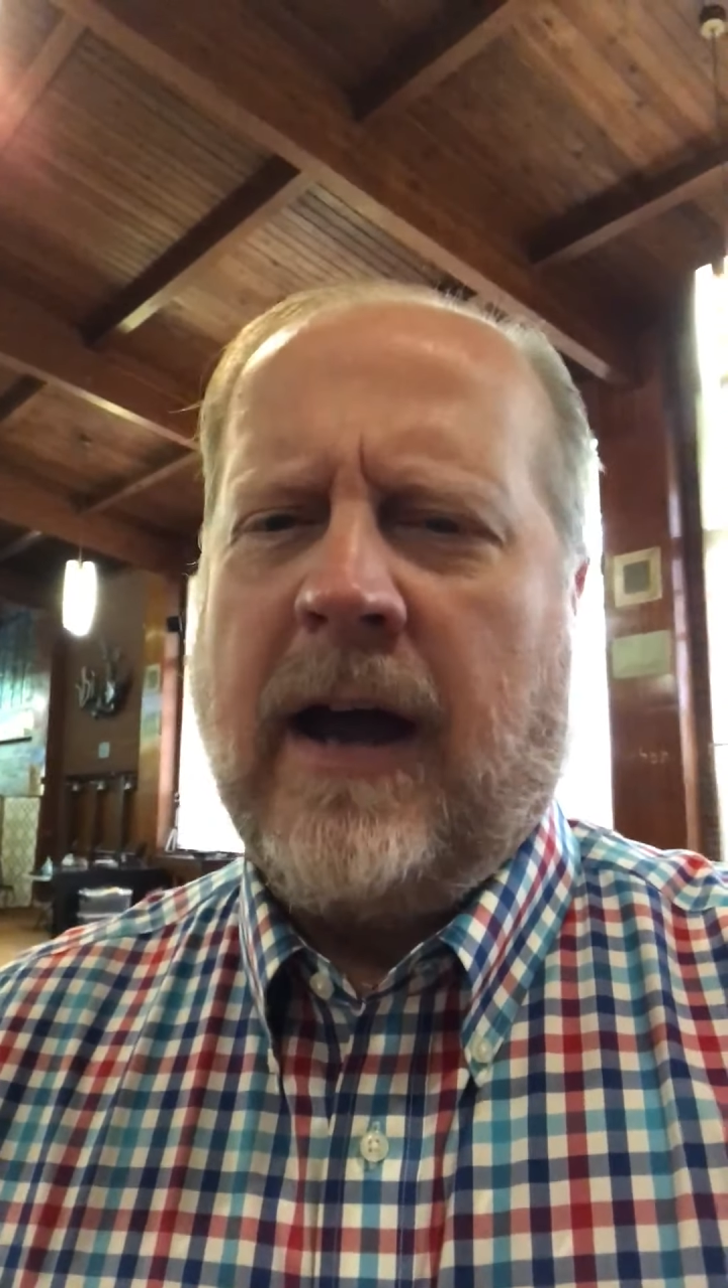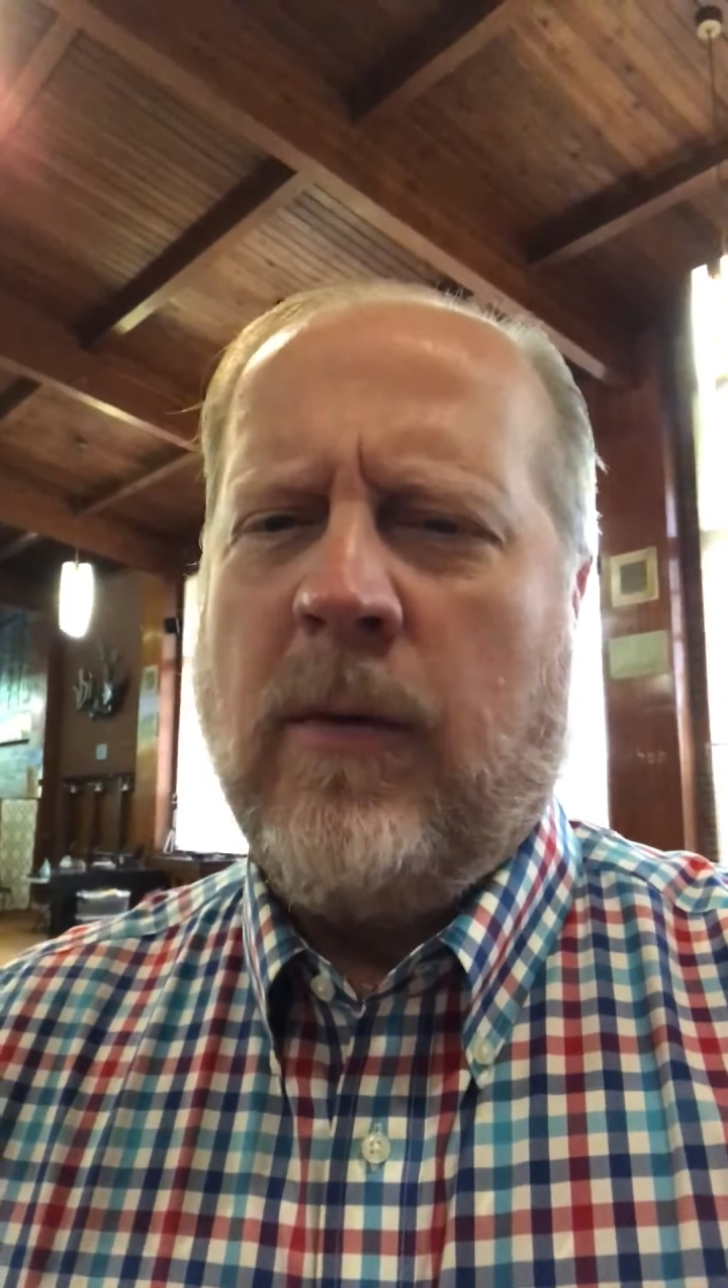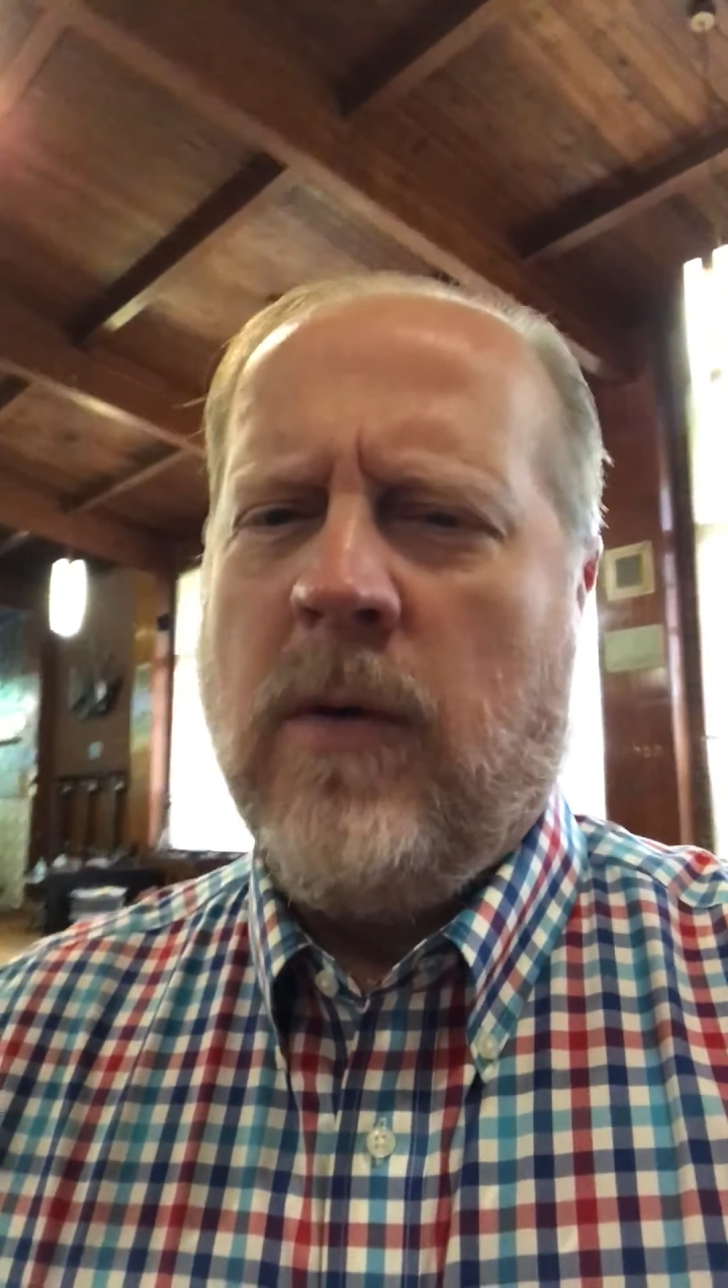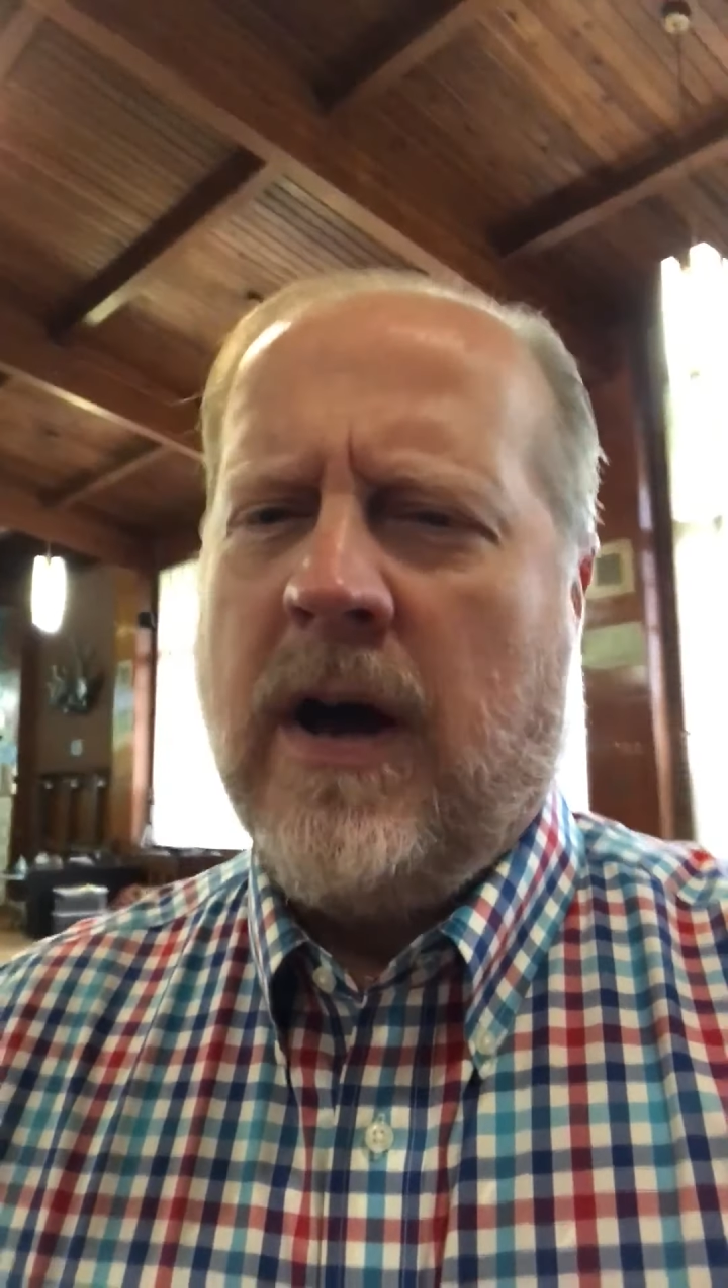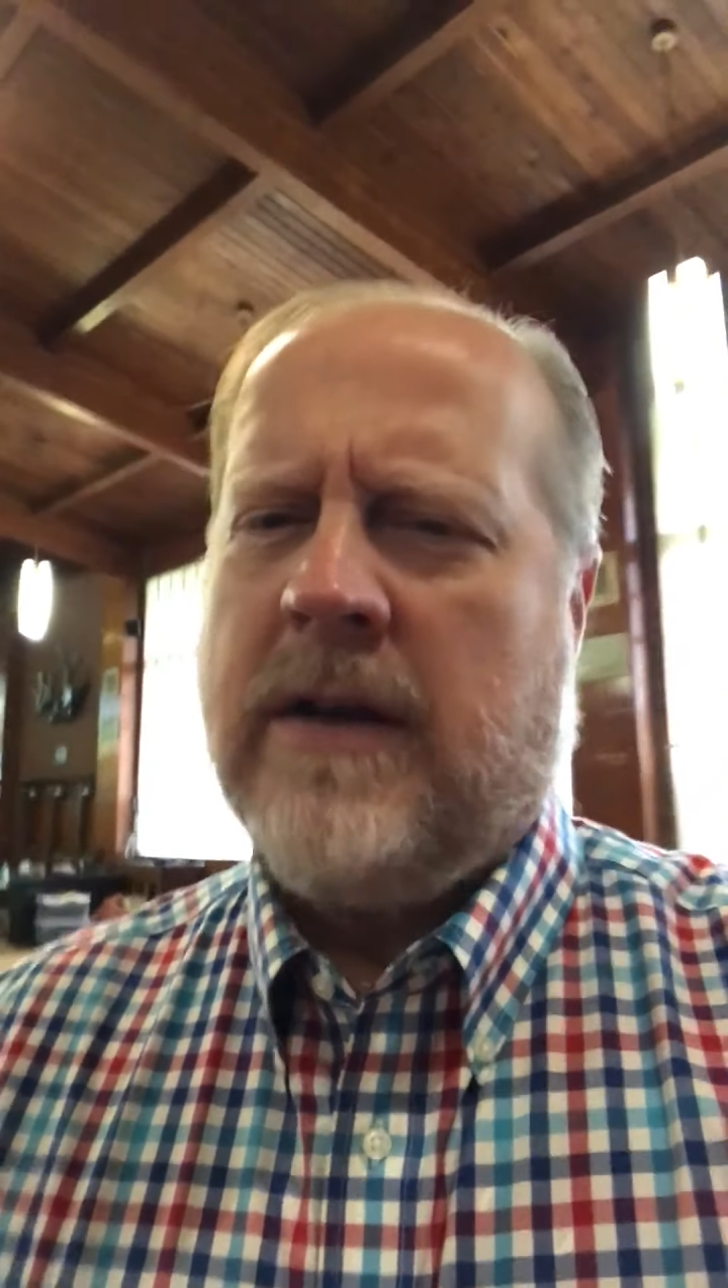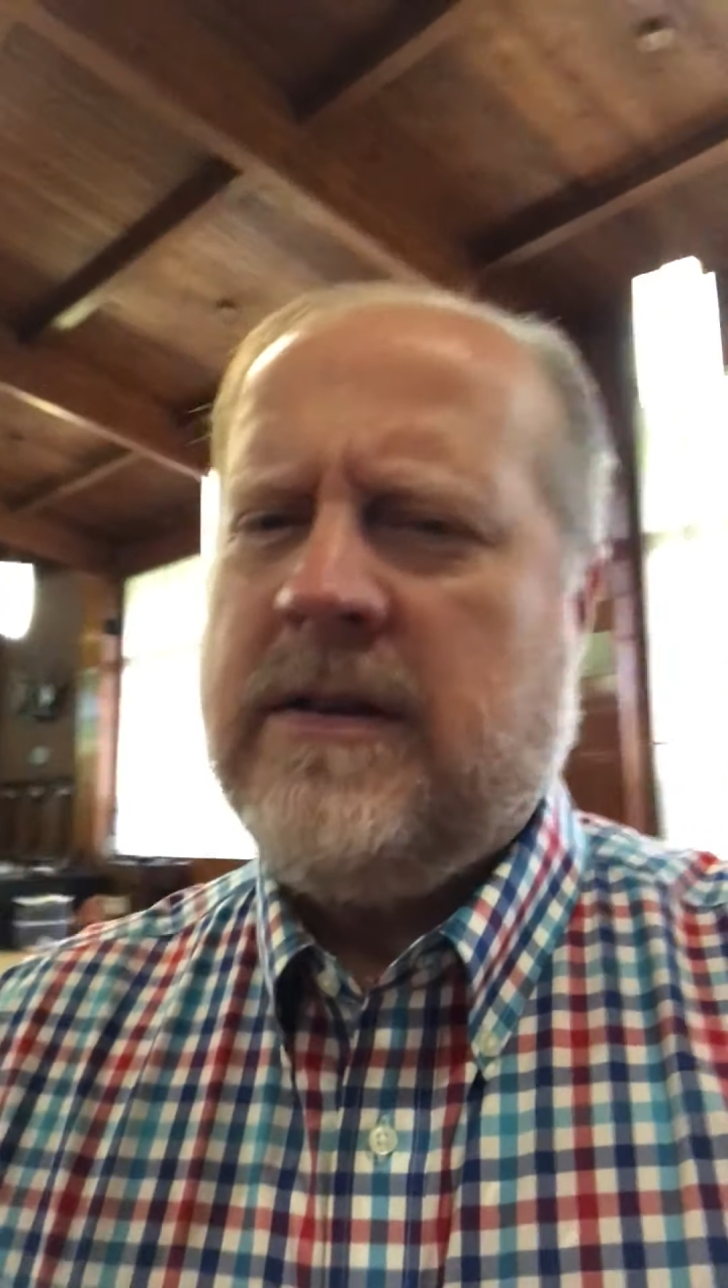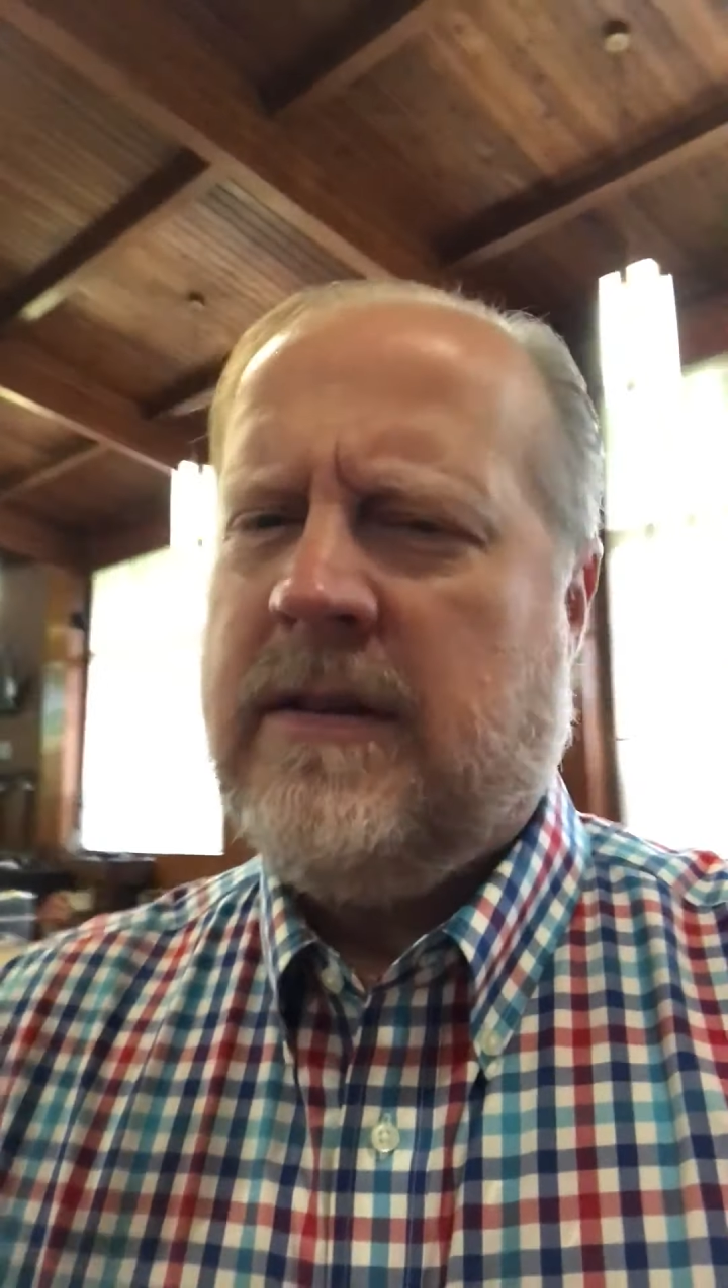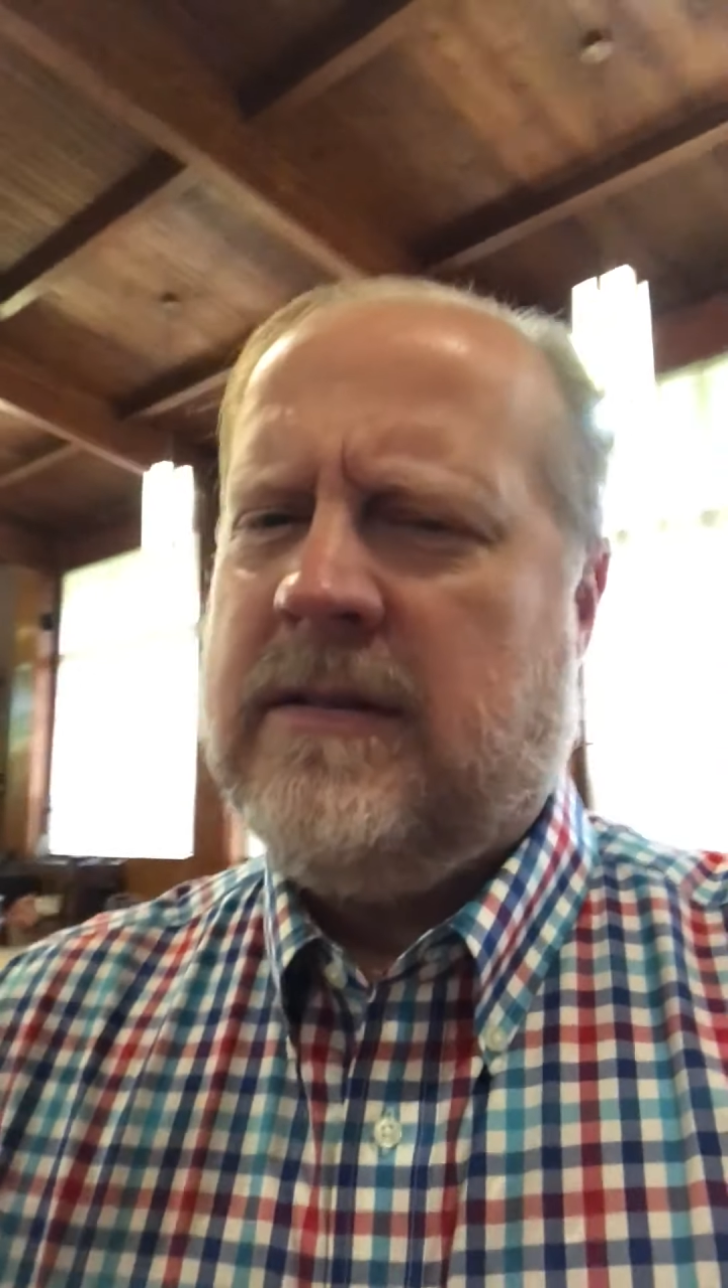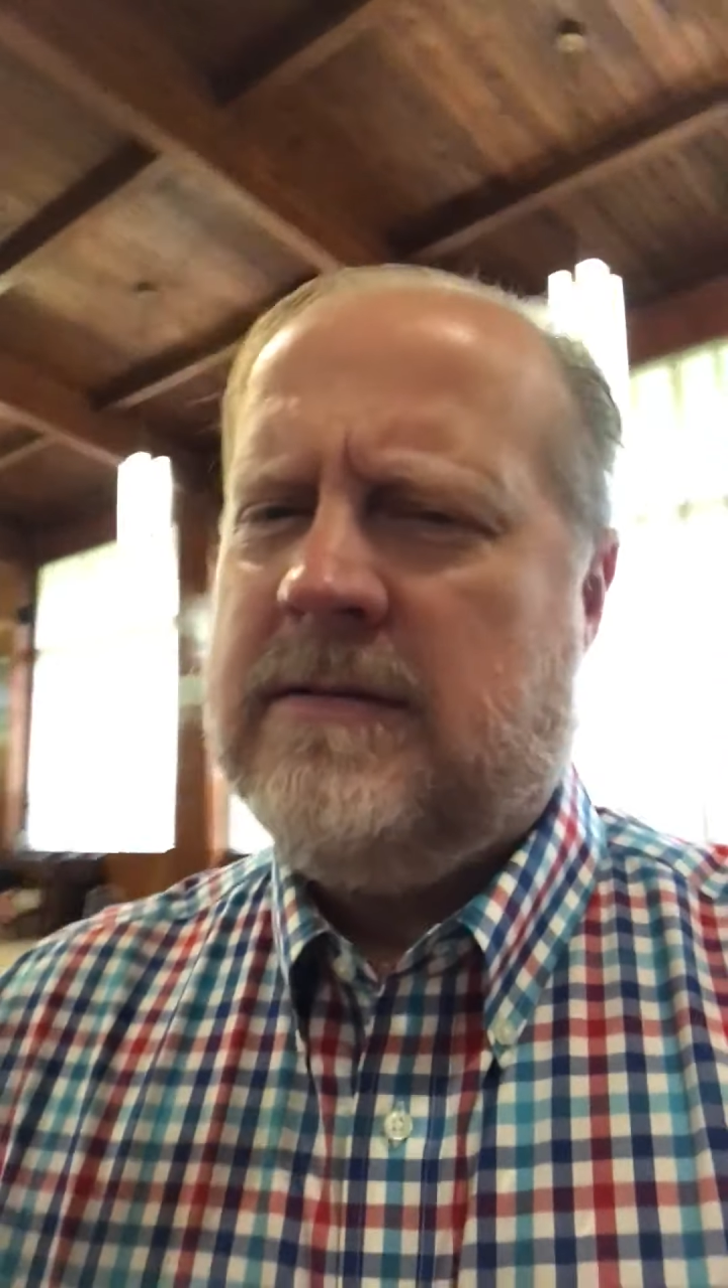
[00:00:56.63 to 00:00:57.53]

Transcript: I want to